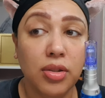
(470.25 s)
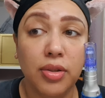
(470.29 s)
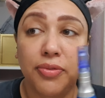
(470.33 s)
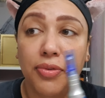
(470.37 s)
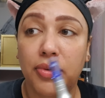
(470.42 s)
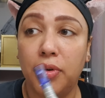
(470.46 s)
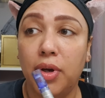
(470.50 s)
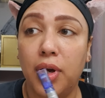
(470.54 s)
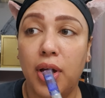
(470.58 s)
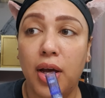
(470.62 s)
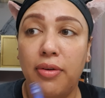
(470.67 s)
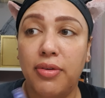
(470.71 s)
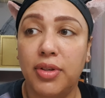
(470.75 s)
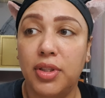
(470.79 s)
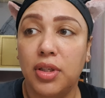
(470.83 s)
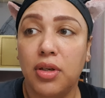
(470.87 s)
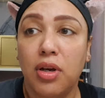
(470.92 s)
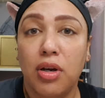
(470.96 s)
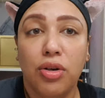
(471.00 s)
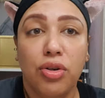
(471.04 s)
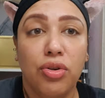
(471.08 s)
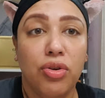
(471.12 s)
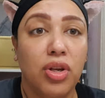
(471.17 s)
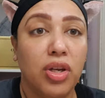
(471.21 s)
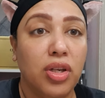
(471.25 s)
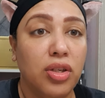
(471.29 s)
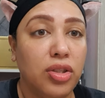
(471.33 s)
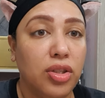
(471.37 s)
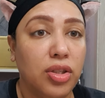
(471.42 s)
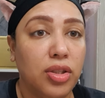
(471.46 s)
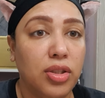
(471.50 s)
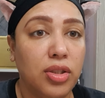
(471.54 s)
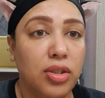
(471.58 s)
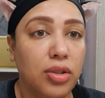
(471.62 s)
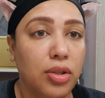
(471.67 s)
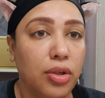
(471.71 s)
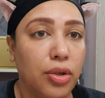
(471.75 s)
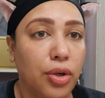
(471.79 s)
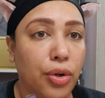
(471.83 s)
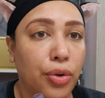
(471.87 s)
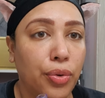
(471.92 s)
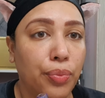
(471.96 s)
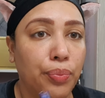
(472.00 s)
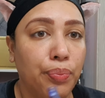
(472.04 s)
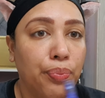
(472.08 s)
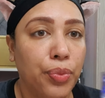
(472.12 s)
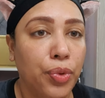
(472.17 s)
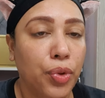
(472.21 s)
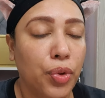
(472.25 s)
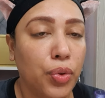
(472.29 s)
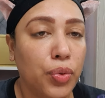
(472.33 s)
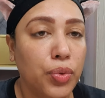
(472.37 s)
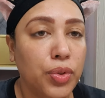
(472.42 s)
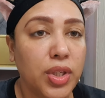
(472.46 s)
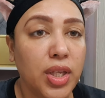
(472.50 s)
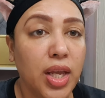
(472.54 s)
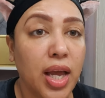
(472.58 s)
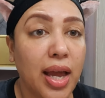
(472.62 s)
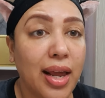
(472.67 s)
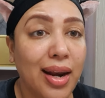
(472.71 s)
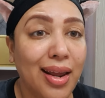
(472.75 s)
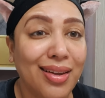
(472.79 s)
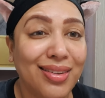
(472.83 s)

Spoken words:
If you have a scar, you can just, you know, use that.